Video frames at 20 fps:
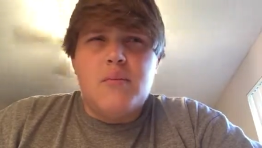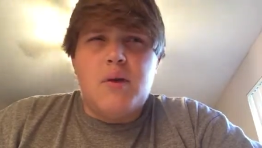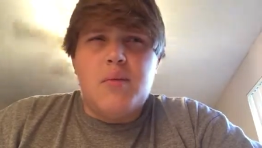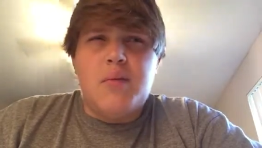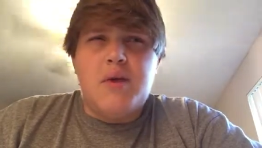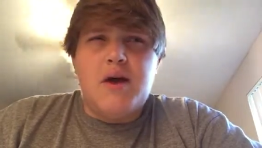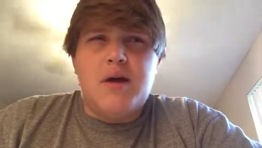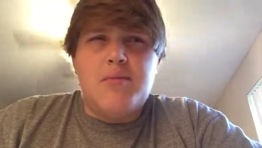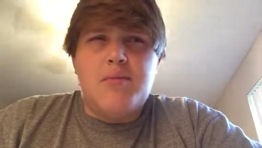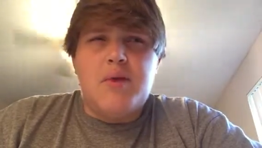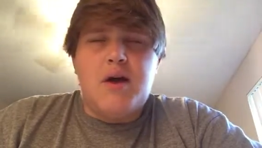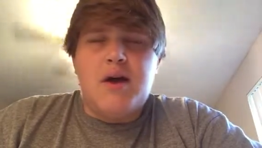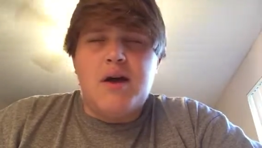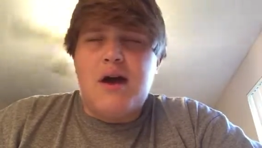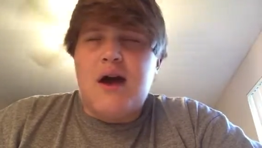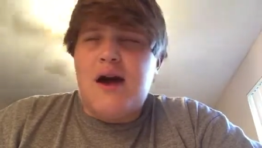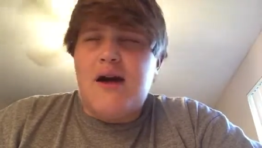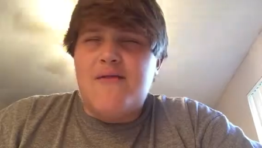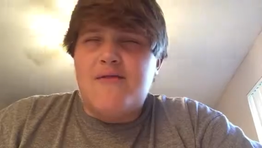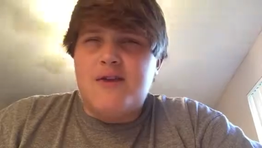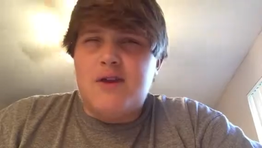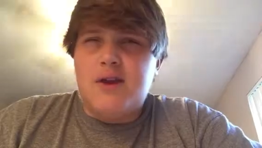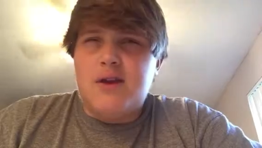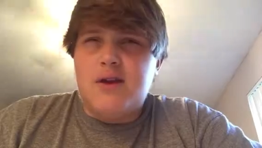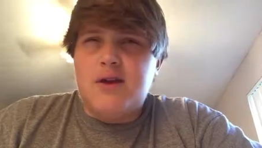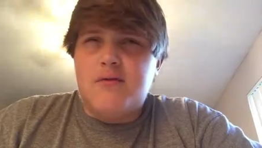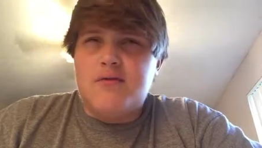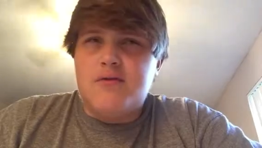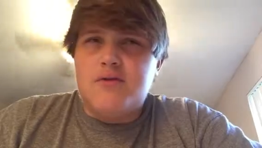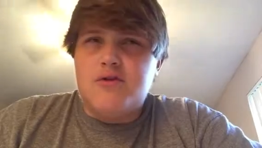I'm not, I'm not confident
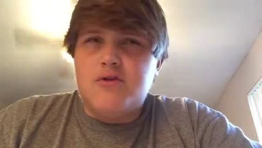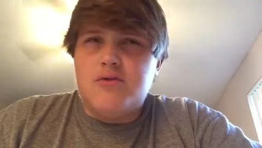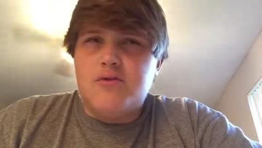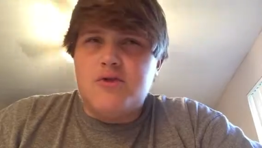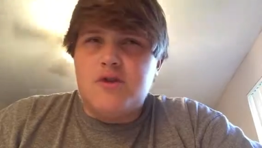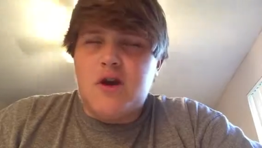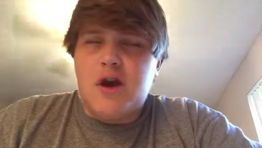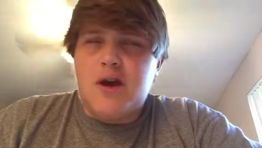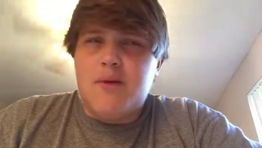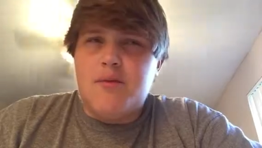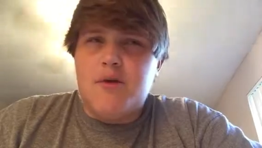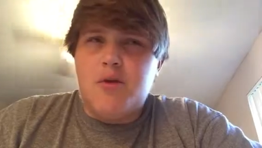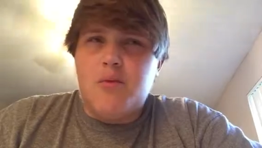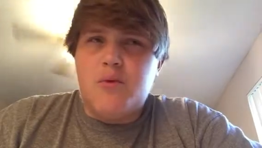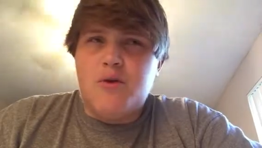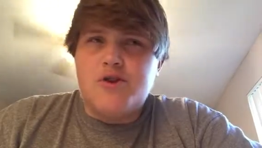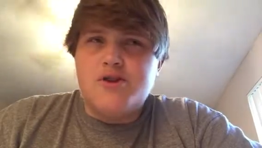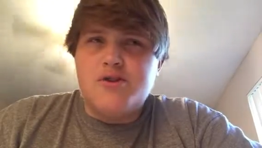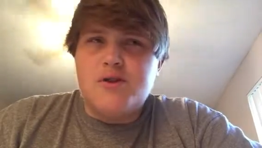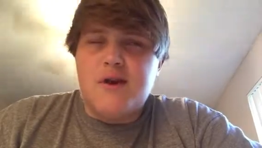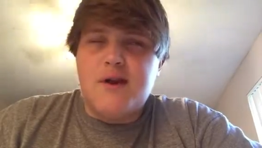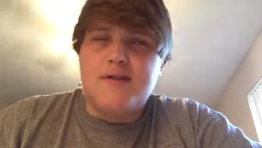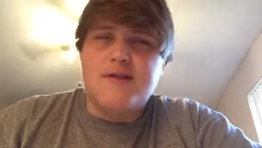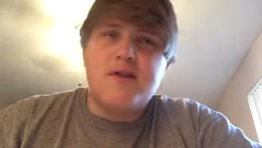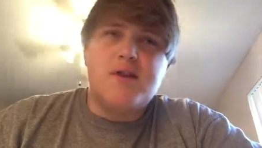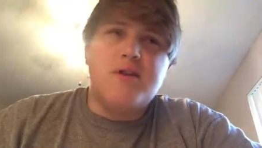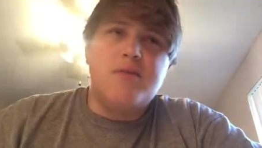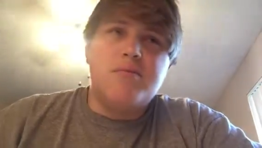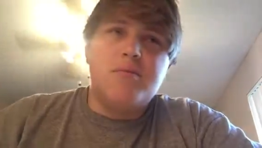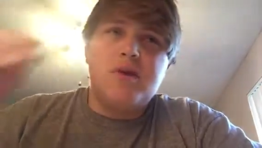enough to talk about what you're
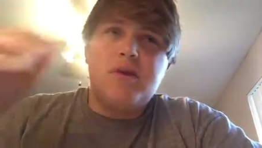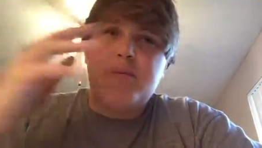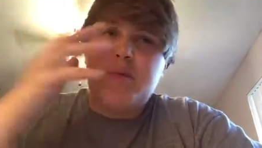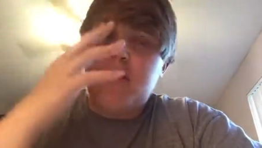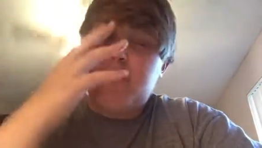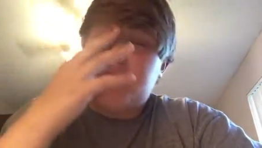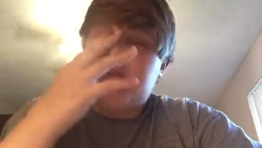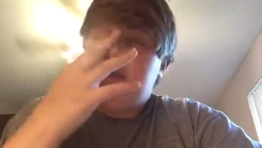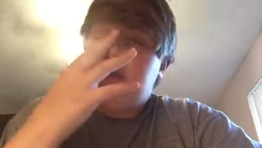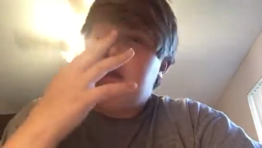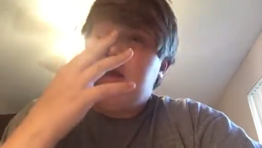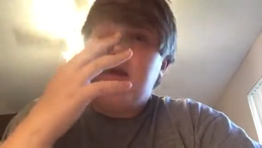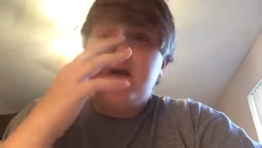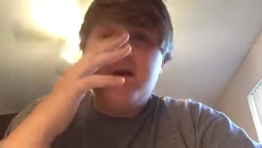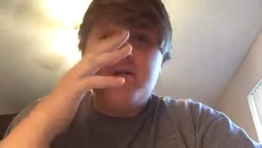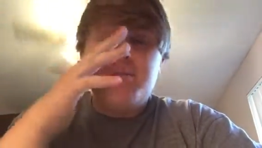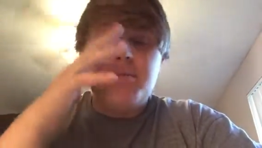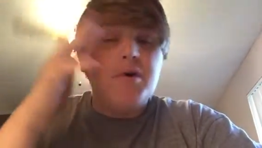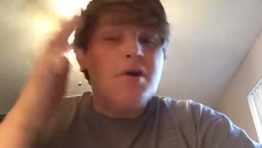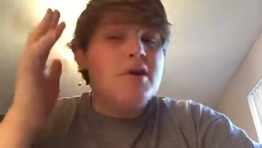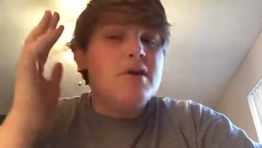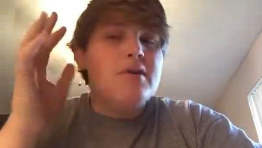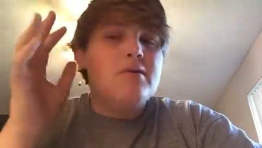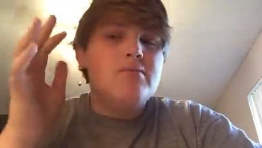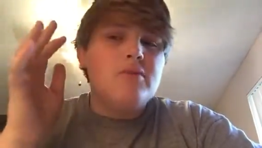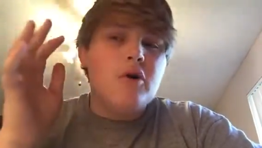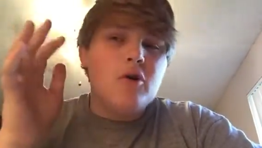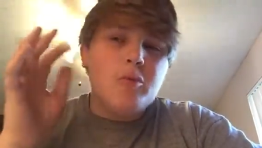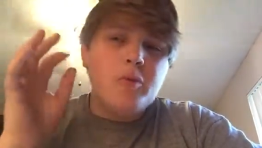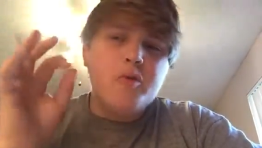asking me about. But
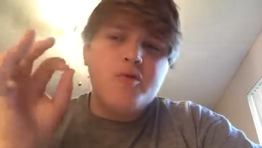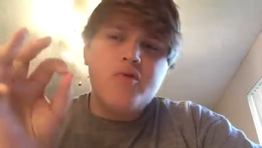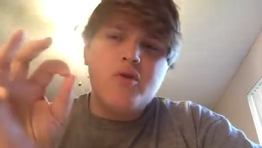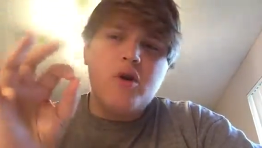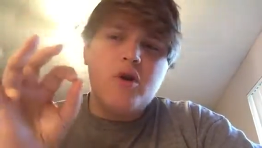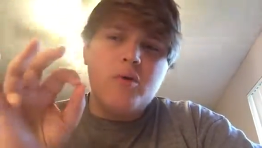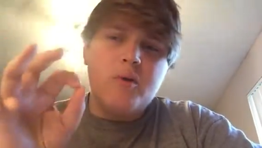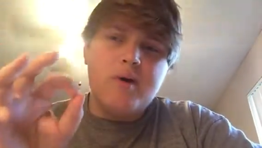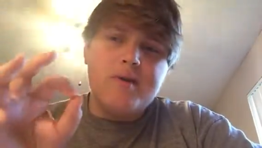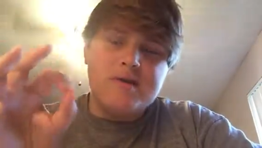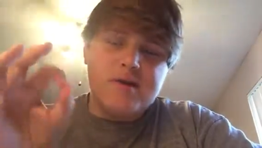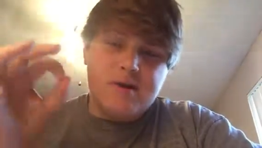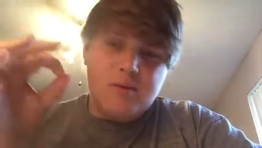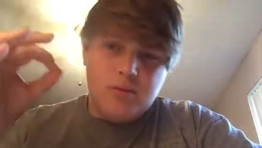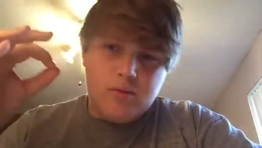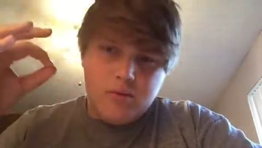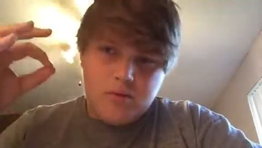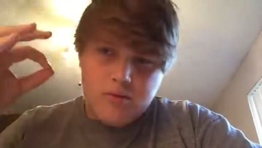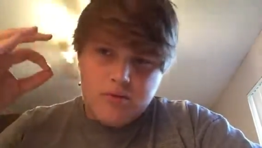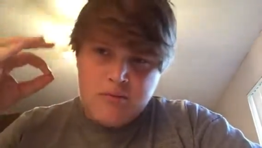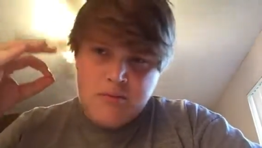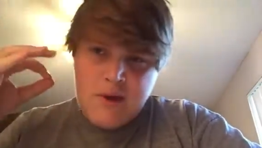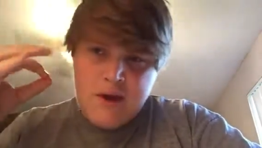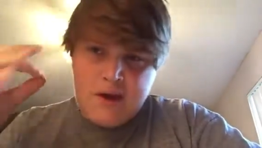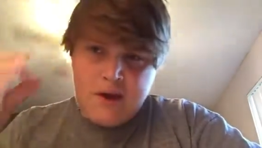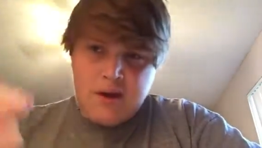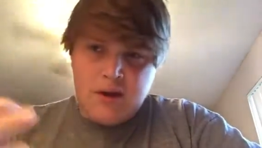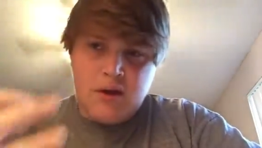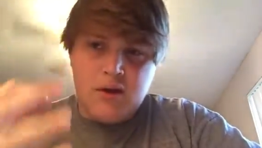almost always, I will make